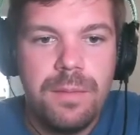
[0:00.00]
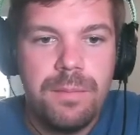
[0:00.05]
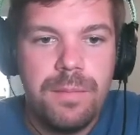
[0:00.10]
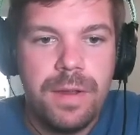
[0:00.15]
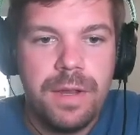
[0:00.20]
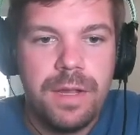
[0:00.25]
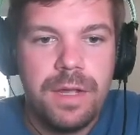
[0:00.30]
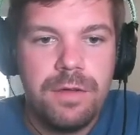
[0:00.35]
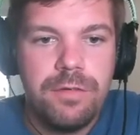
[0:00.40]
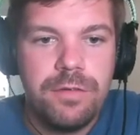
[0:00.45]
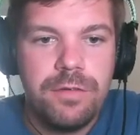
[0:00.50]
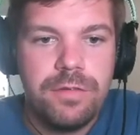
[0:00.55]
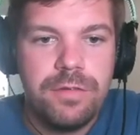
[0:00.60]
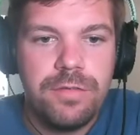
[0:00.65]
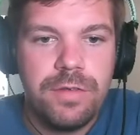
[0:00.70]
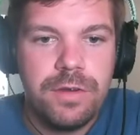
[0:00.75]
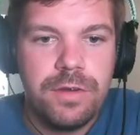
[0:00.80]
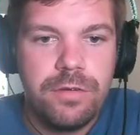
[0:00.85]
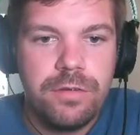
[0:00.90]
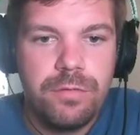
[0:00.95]
Man coverage
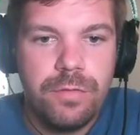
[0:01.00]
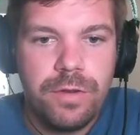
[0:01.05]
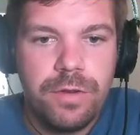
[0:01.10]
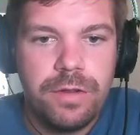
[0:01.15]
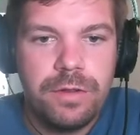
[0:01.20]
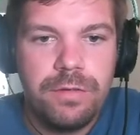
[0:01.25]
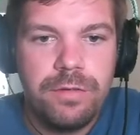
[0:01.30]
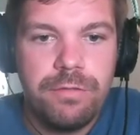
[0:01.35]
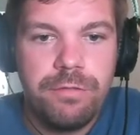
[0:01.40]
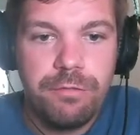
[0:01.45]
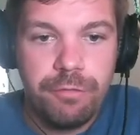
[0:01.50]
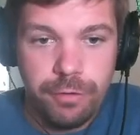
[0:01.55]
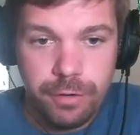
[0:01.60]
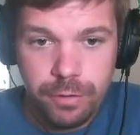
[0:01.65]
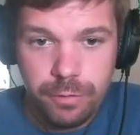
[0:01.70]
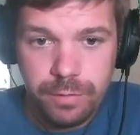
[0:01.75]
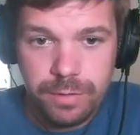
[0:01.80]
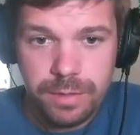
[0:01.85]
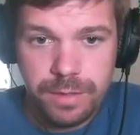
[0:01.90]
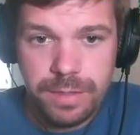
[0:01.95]
defenders
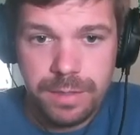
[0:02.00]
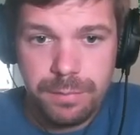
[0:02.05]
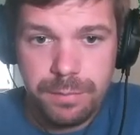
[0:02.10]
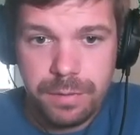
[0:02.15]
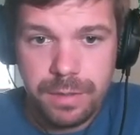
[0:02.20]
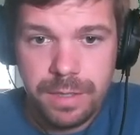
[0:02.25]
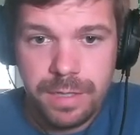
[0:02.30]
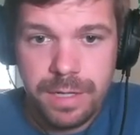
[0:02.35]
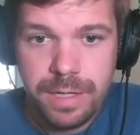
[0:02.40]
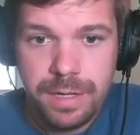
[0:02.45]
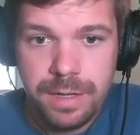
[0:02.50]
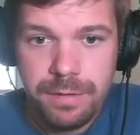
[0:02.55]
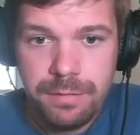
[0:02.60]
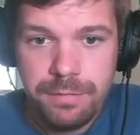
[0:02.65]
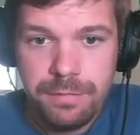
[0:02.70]
frequently play